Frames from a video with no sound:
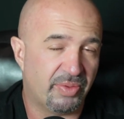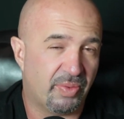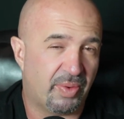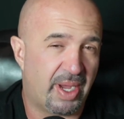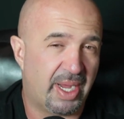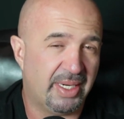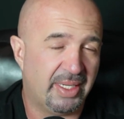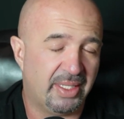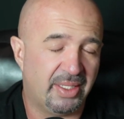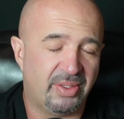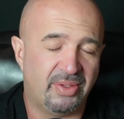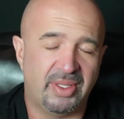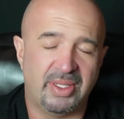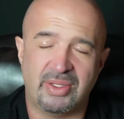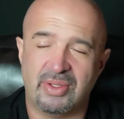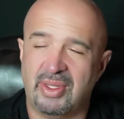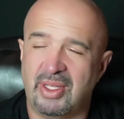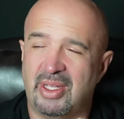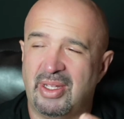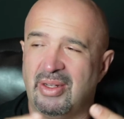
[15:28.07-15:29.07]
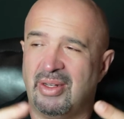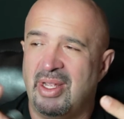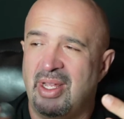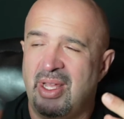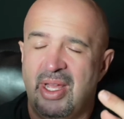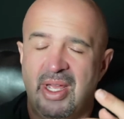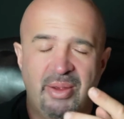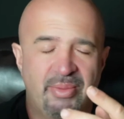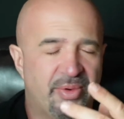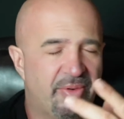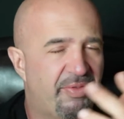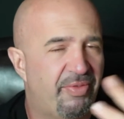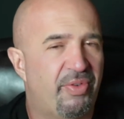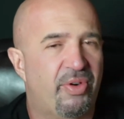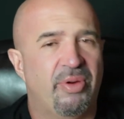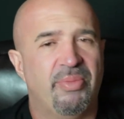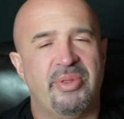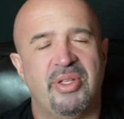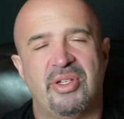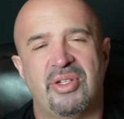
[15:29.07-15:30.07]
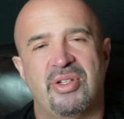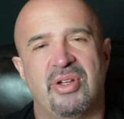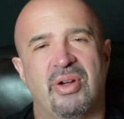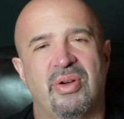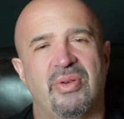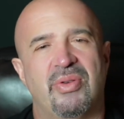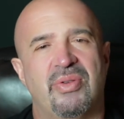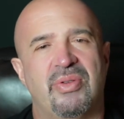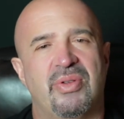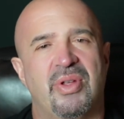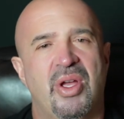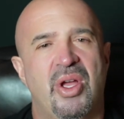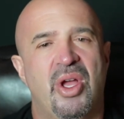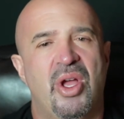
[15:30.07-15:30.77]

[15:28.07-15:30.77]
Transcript: Why did they do that? So they could perform these shows